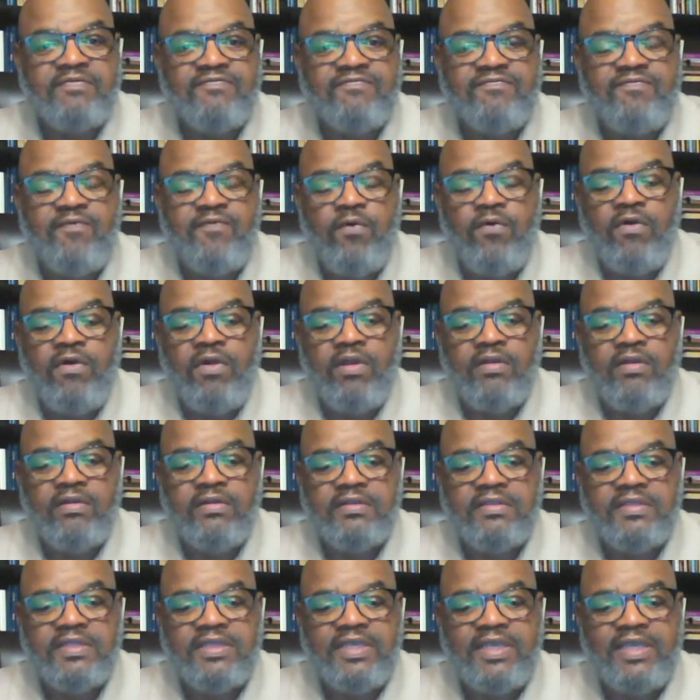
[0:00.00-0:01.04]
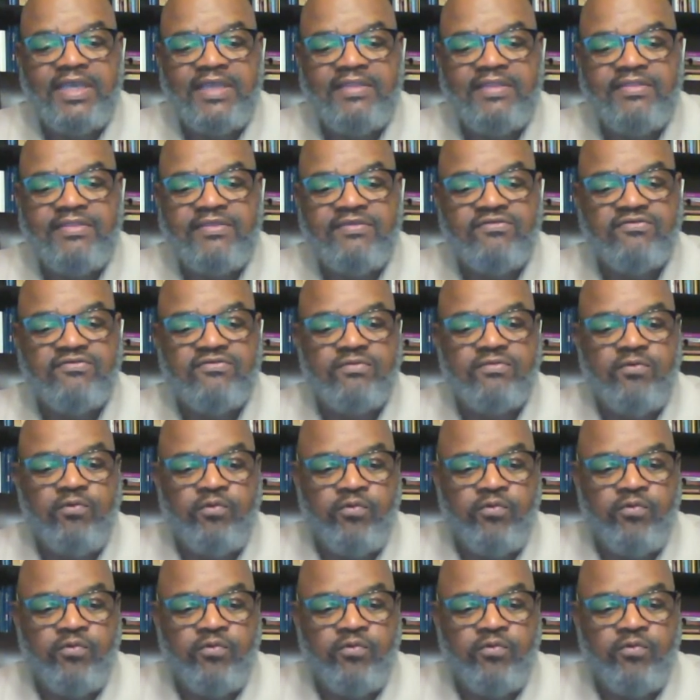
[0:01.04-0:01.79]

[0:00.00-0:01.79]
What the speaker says: for this